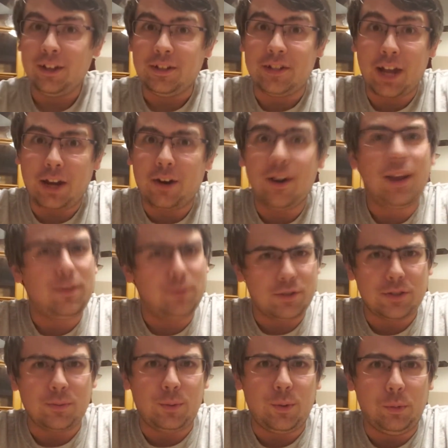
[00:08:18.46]
decorate with
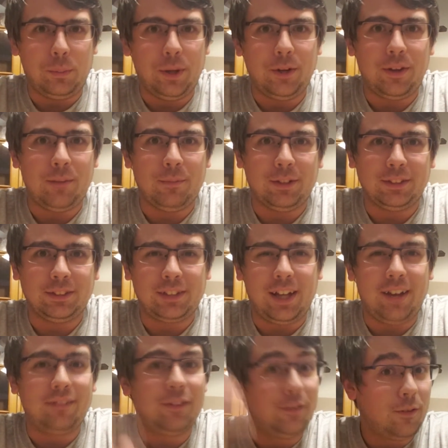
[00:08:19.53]
some cool Pokemon
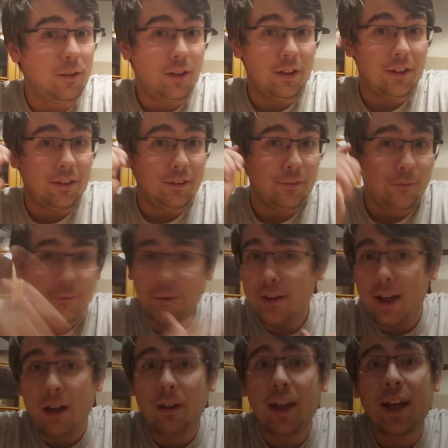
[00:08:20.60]
stuff. For
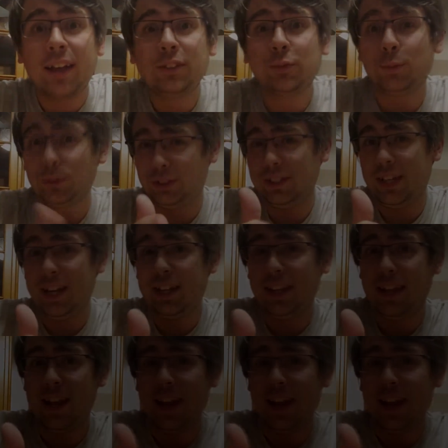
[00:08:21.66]
now, guys, we'll see you in the